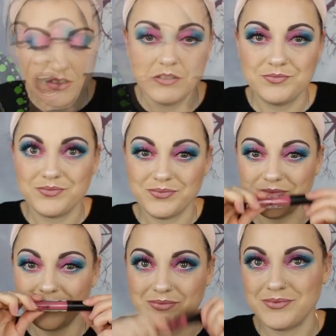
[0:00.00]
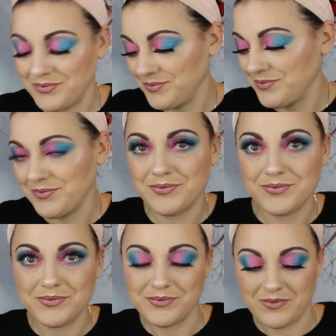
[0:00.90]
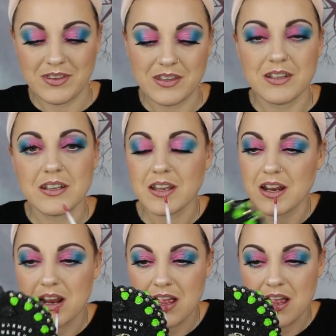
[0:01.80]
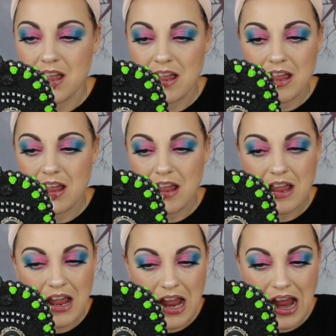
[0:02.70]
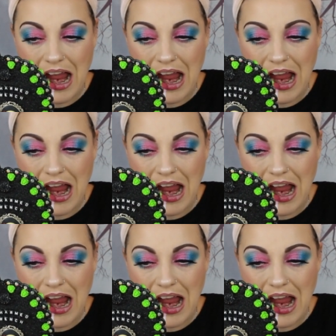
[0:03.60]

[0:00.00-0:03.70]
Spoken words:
trace my natural lip line. Now going in with the lip colour,